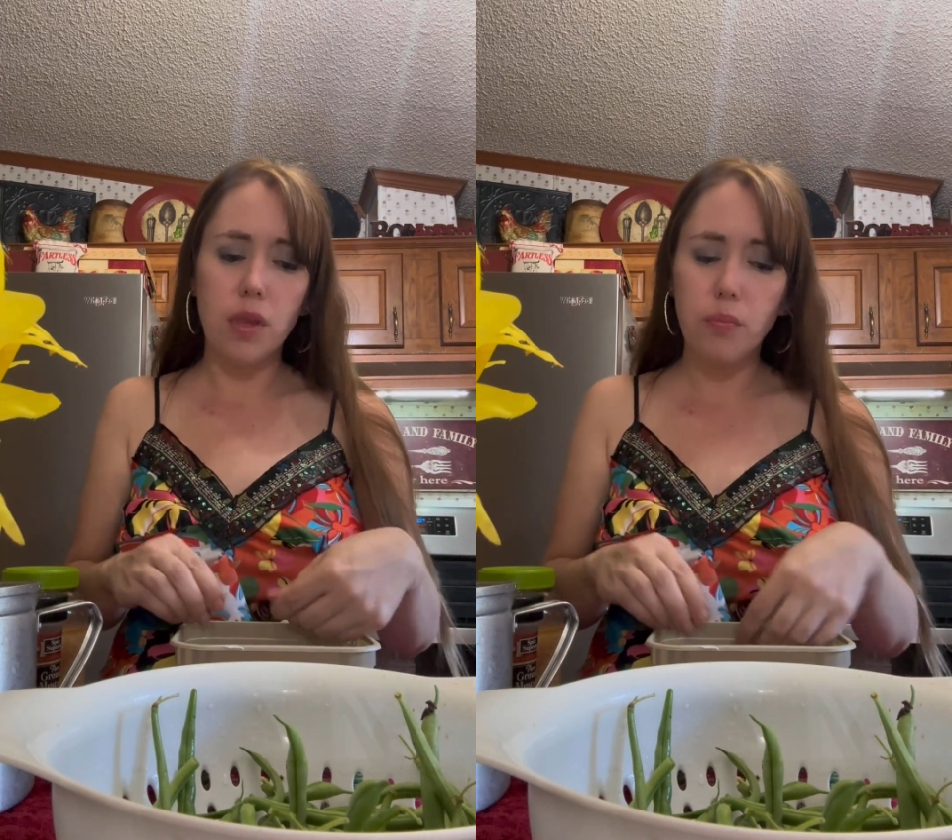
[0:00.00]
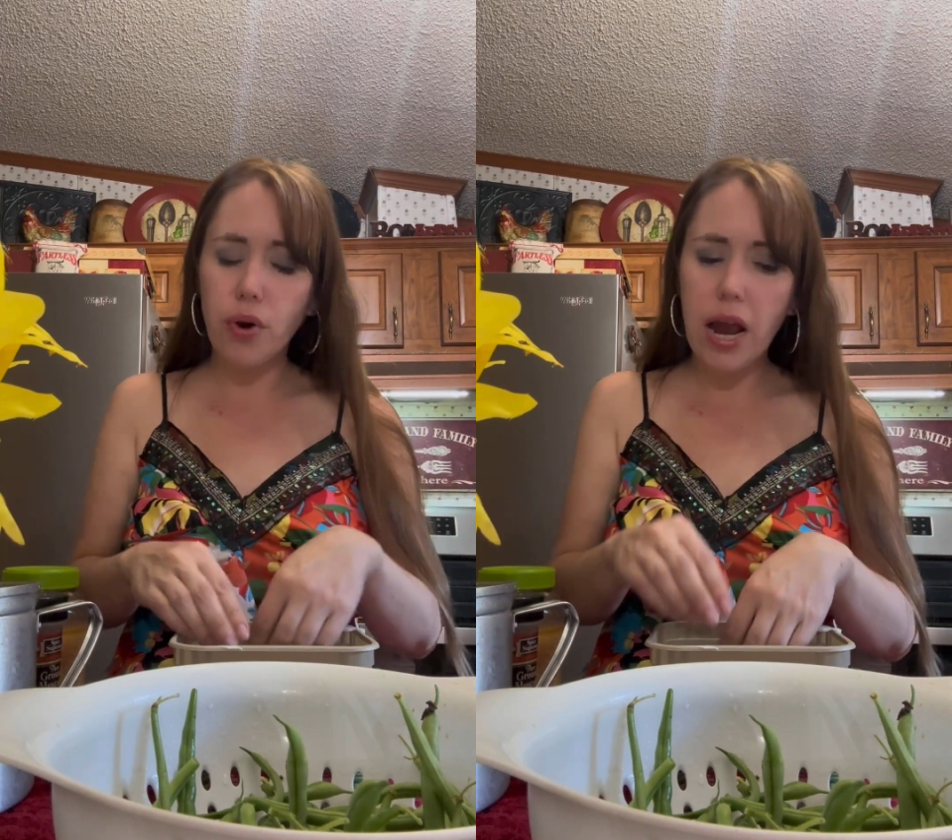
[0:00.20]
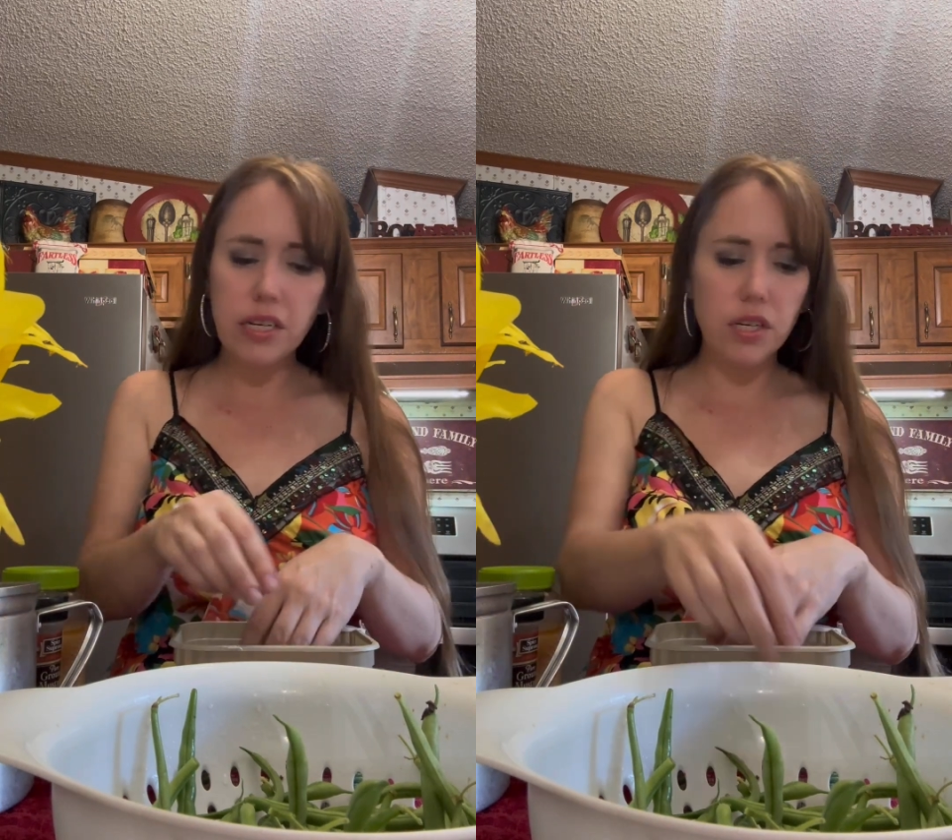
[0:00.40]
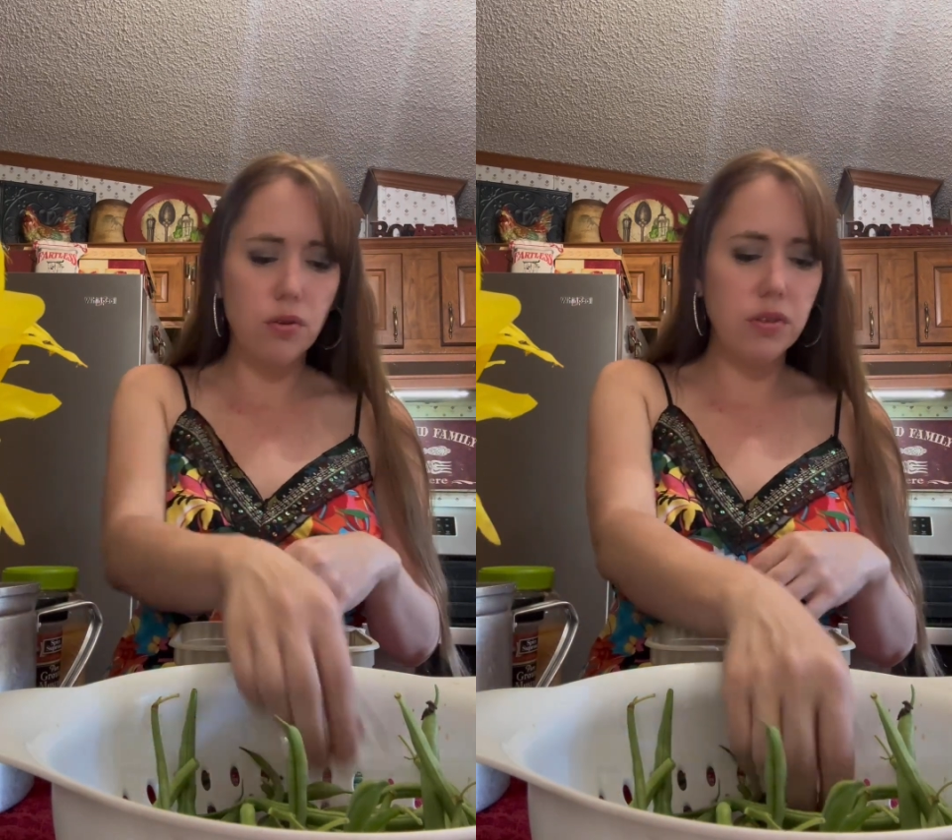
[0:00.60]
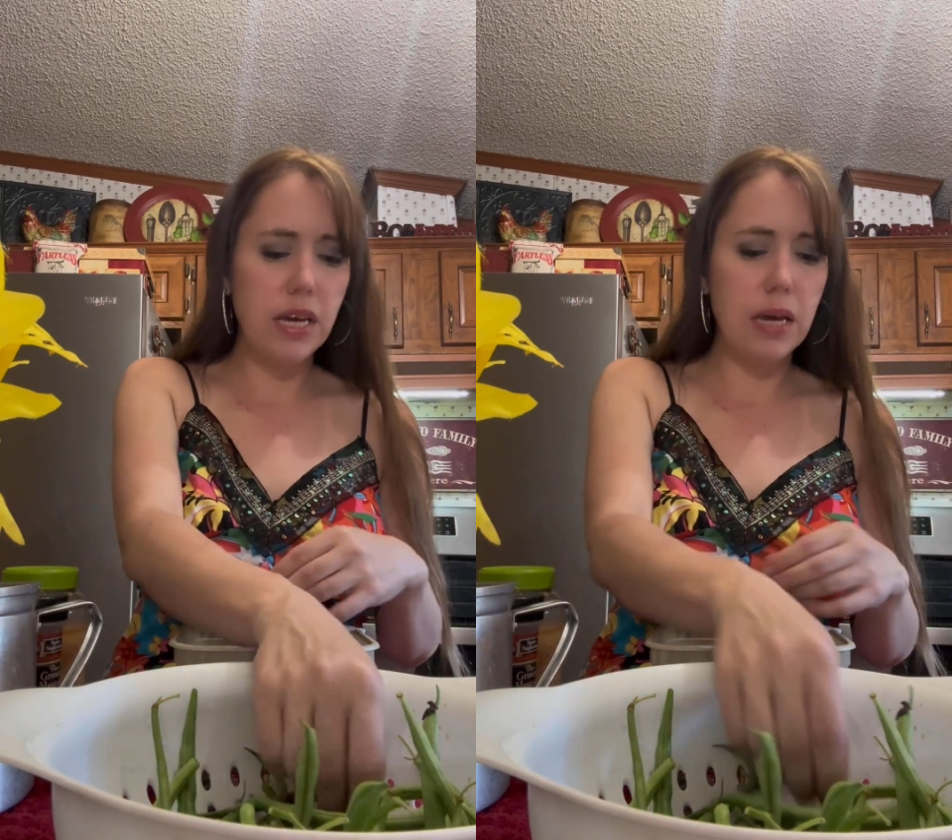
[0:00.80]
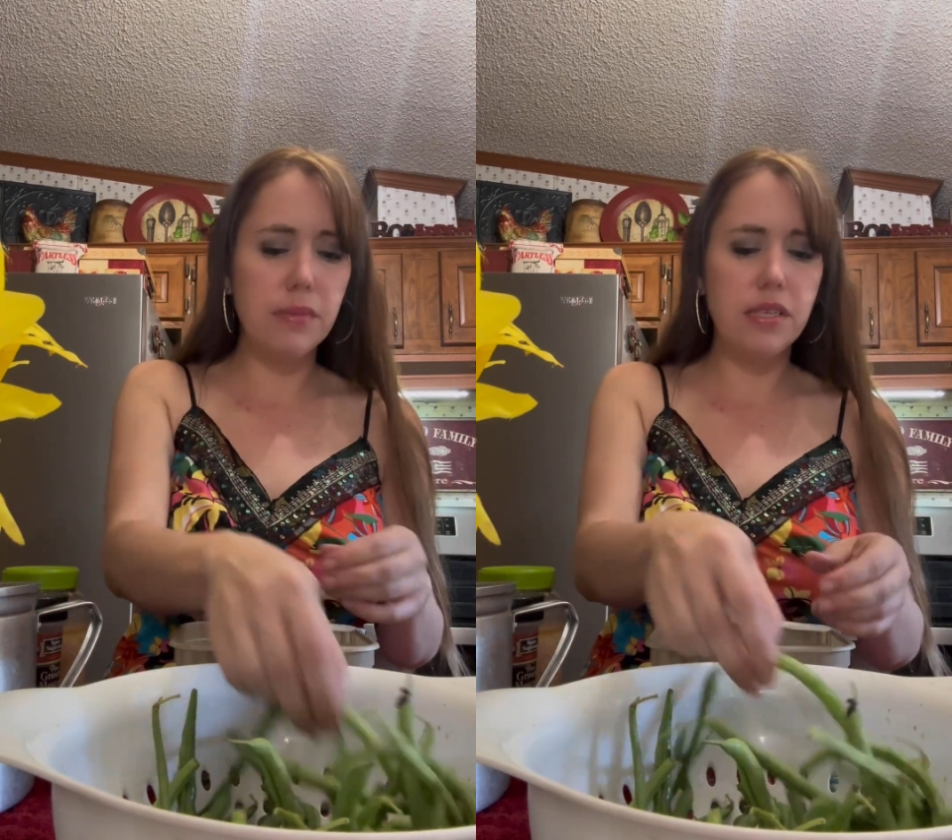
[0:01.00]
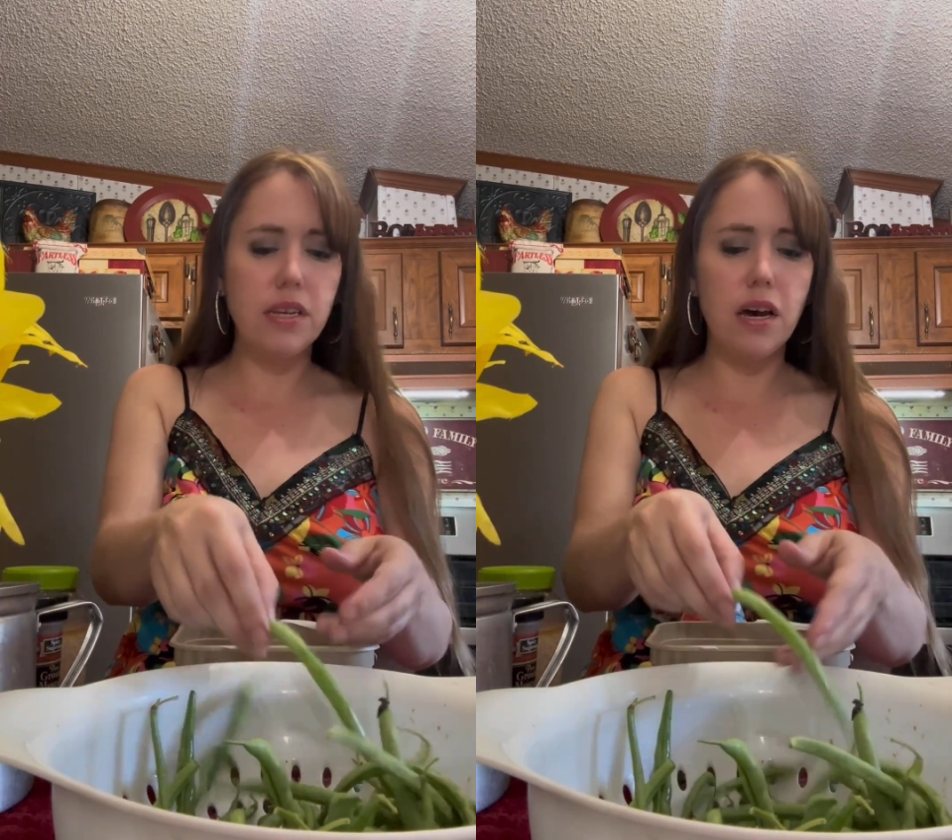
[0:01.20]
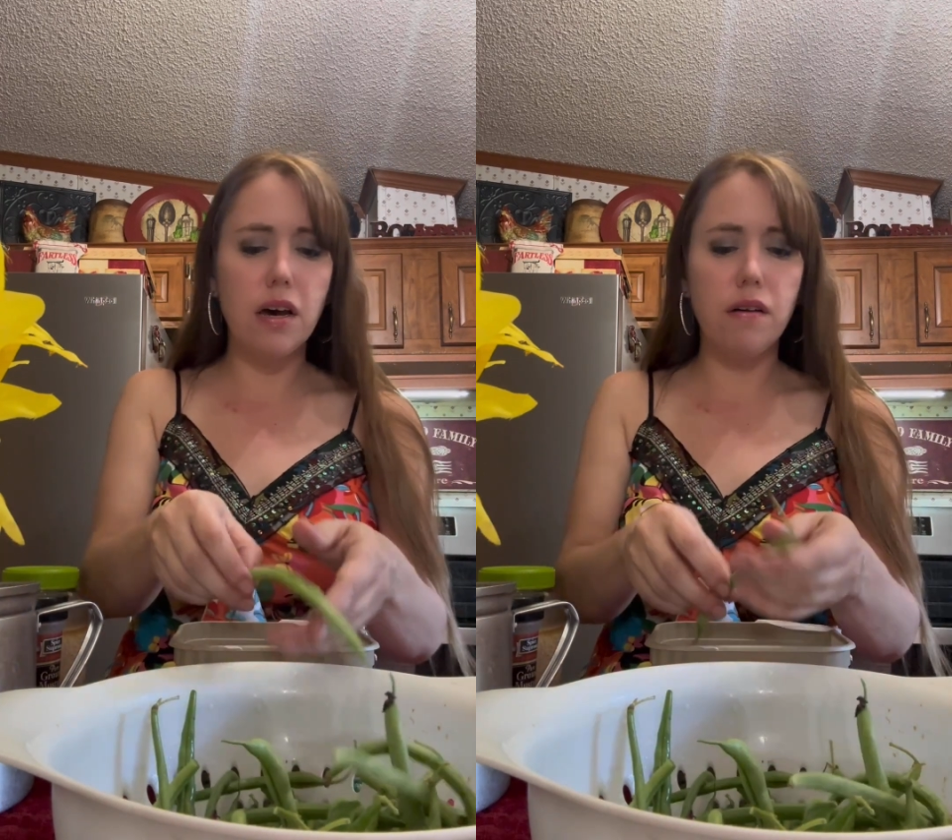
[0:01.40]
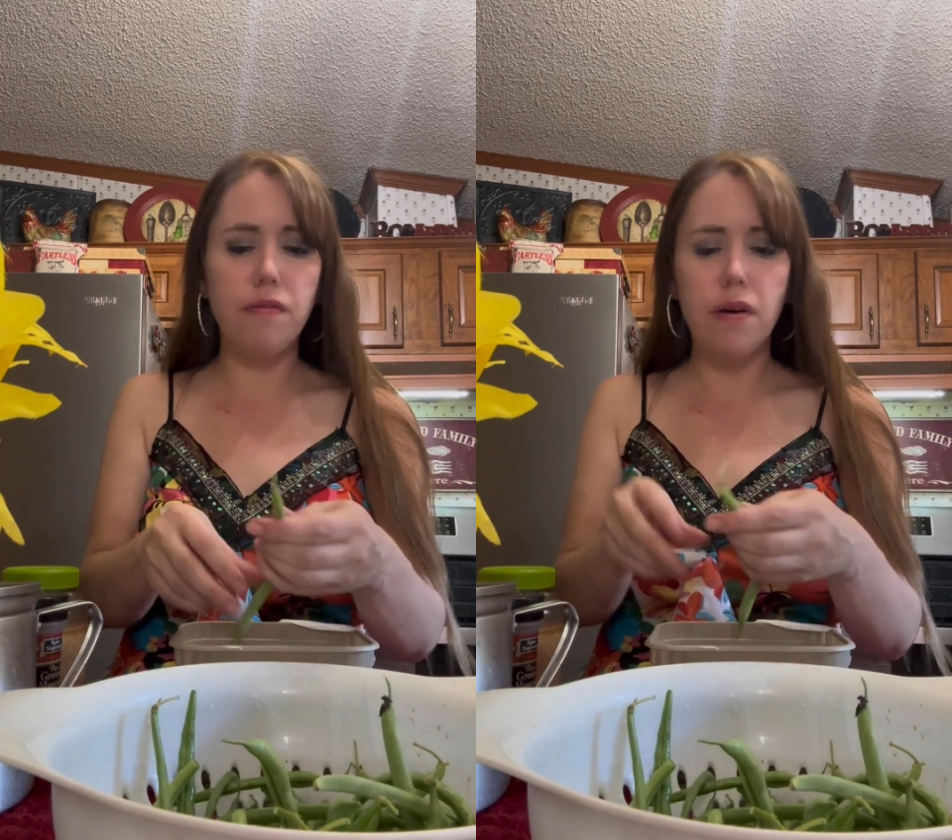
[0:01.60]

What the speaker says: practical type stuff.